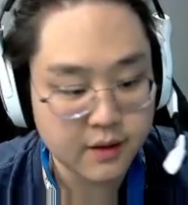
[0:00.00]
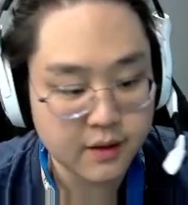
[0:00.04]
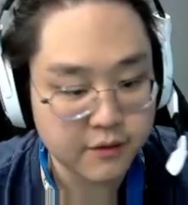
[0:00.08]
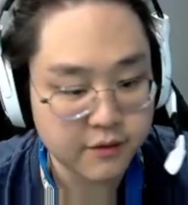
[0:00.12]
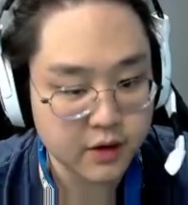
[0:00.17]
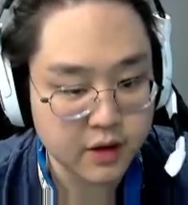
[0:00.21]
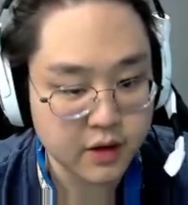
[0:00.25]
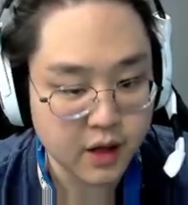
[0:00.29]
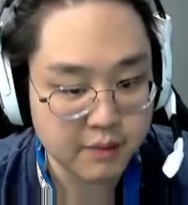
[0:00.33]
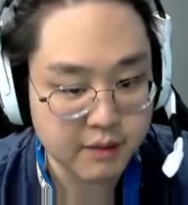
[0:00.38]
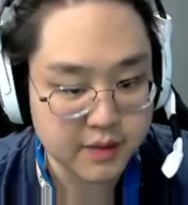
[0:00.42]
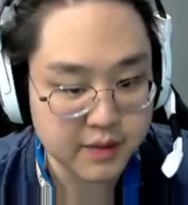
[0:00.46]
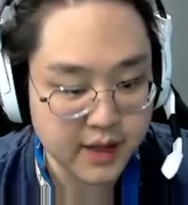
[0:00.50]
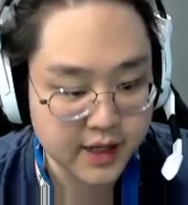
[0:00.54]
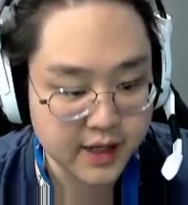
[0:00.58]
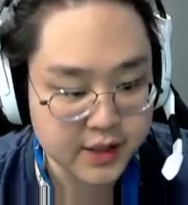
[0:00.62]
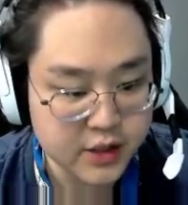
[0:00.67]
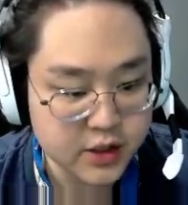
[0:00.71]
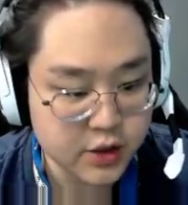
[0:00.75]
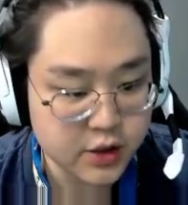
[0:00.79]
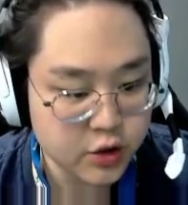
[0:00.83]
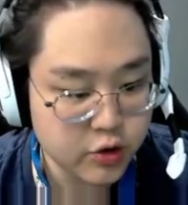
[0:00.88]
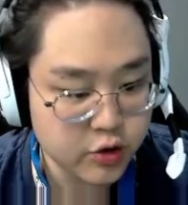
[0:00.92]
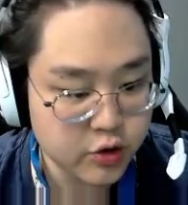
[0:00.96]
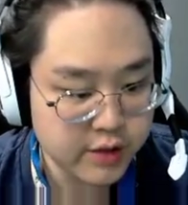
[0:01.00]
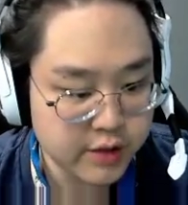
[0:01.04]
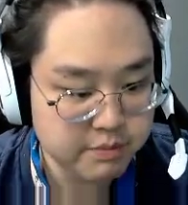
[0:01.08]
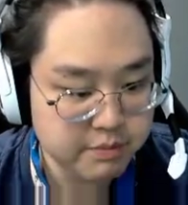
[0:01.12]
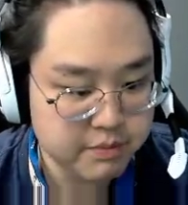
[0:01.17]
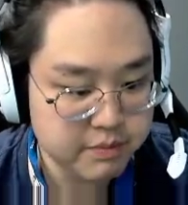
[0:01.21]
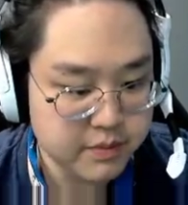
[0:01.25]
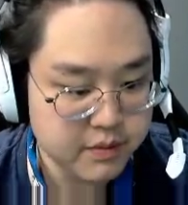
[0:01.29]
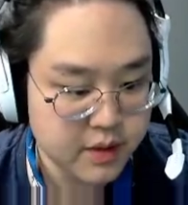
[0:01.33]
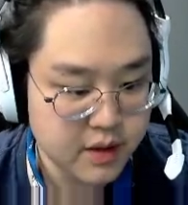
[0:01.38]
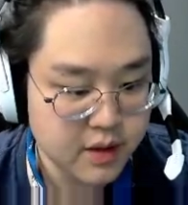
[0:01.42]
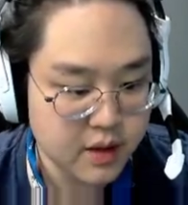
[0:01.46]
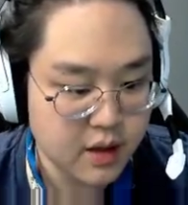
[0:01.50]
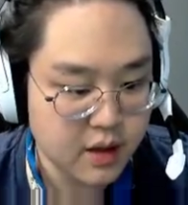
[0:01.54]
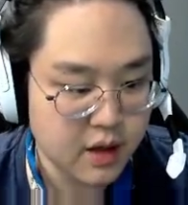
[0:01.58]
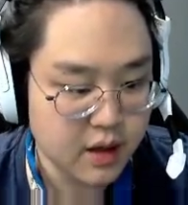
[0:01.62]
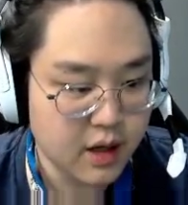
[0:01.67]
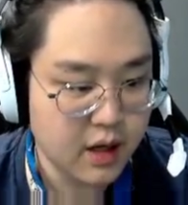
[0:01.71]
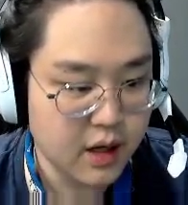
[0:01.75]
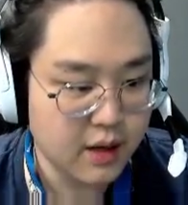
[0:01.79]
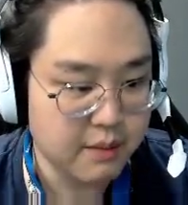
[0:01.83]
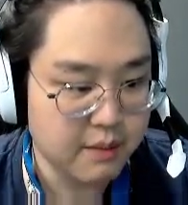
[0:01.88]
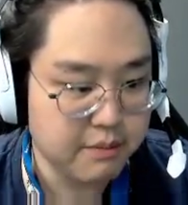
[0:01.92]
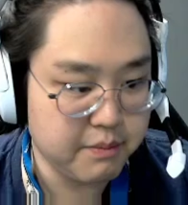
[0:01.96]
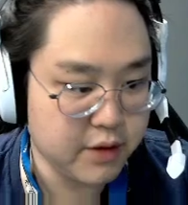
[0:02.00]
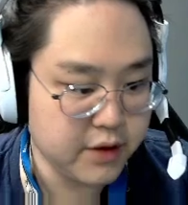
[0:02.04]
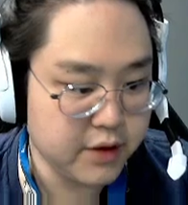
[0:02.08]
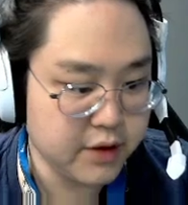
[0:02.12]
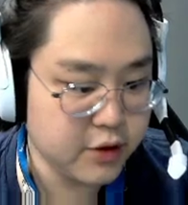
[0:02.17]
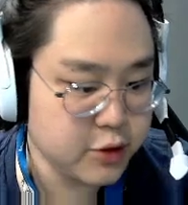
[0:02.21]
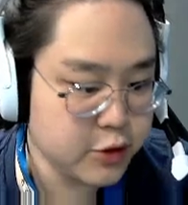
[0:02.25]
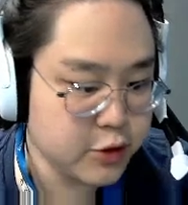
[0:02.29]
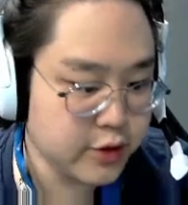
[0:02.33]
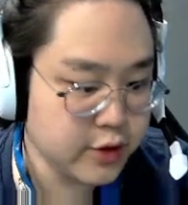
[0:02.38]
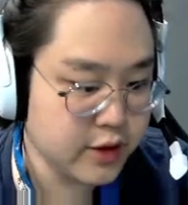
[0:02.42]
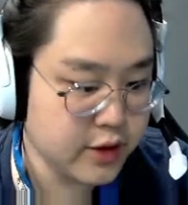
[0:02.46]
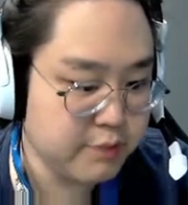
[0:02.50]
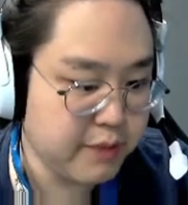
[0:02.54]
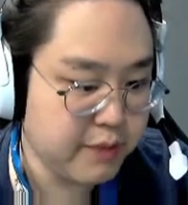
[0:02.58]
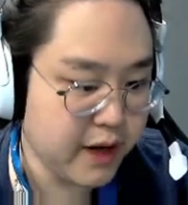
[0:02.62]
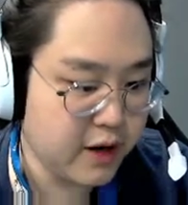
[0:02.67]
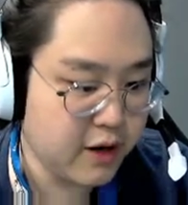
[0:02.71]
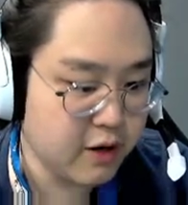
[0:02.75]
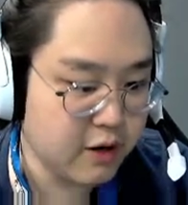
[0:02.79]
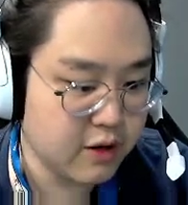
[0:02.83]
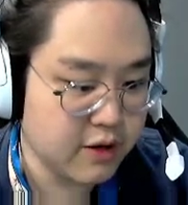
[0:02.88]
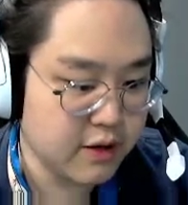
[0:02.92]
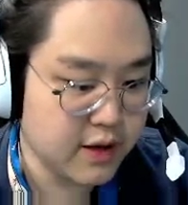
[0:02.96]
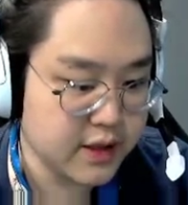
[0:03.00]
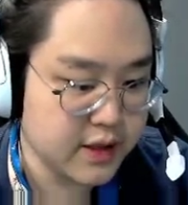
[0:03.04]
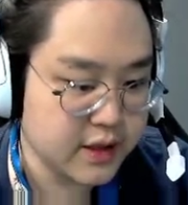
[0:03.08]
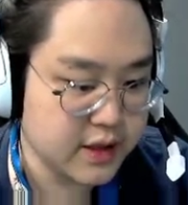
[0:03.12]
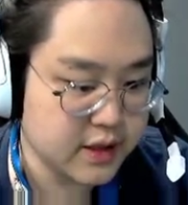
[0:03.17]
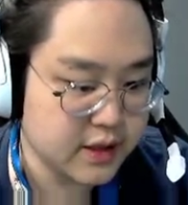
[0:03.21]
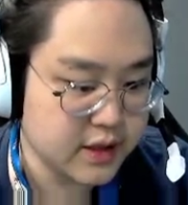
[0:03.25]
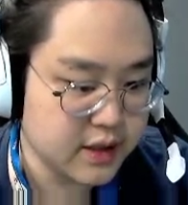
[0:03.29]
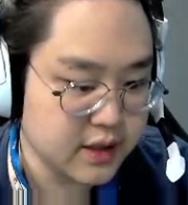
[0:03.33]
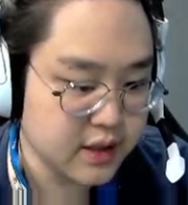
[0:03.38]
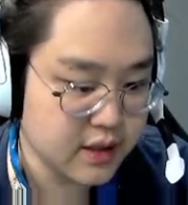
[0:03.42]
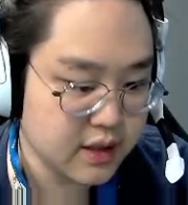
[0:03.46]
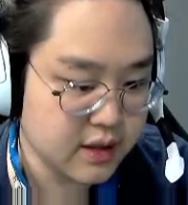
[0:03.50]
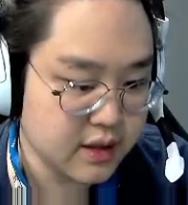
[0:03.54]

Domination Tree, but usually you pair this